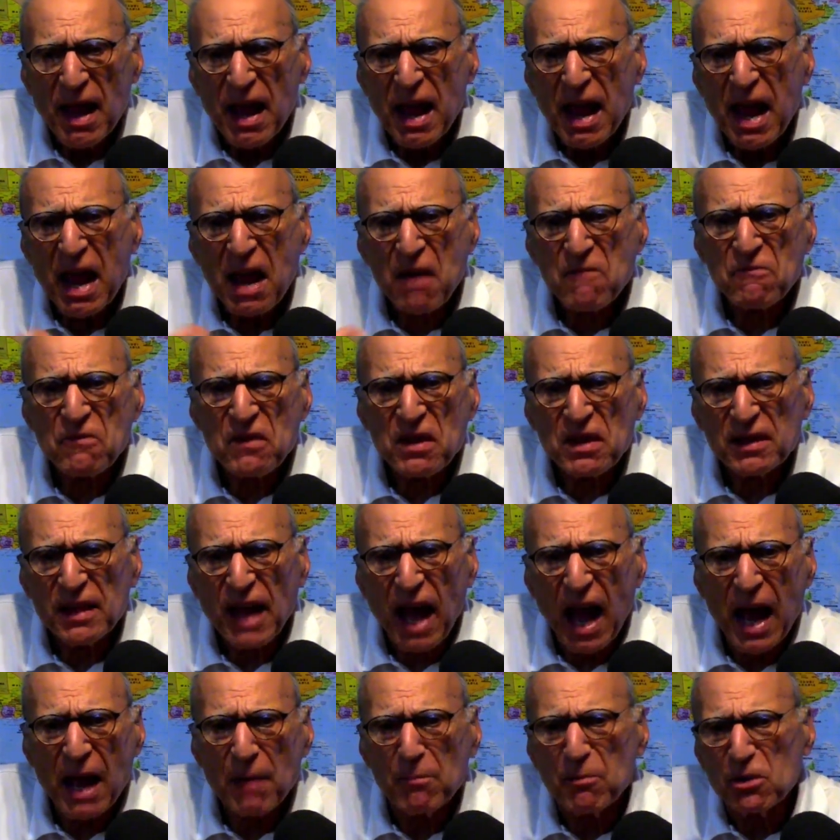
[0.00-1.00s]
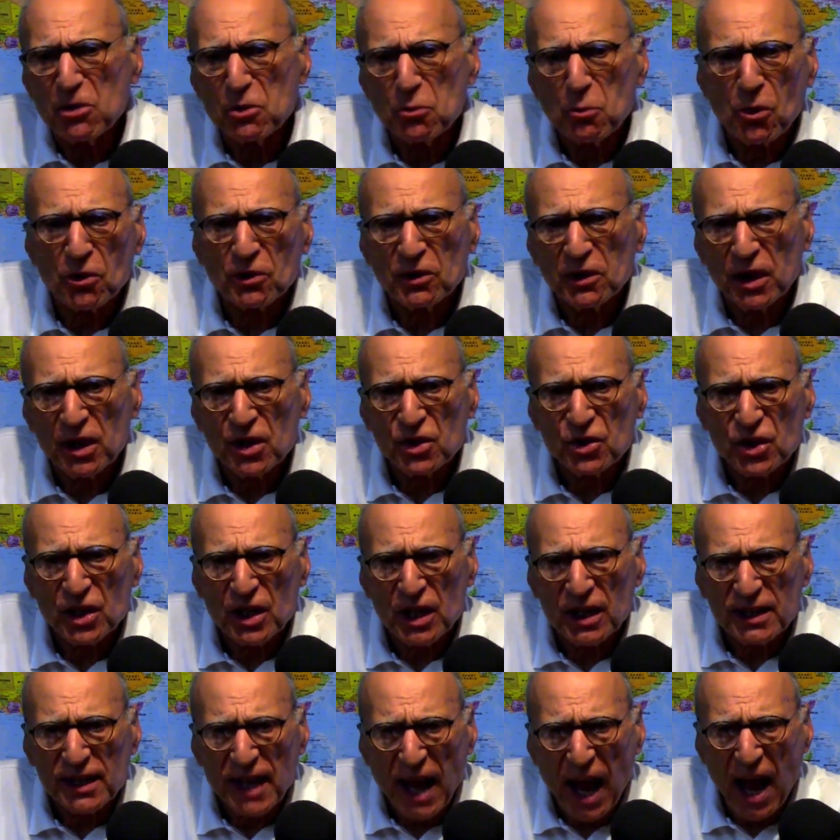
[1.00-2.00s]
Every dime is worth less than
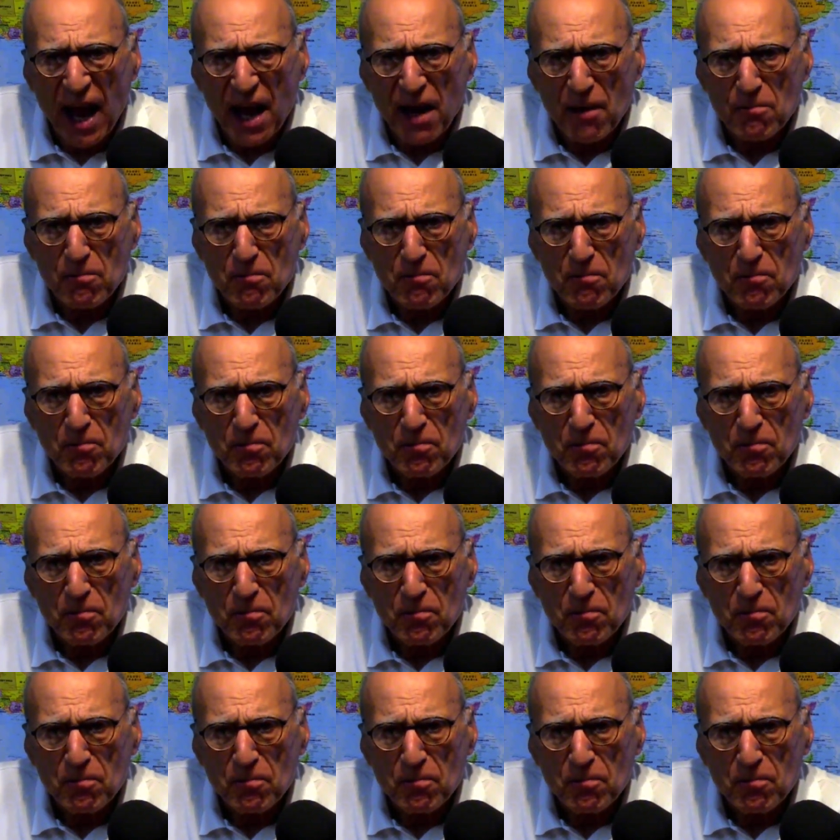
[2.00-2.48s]
a dime.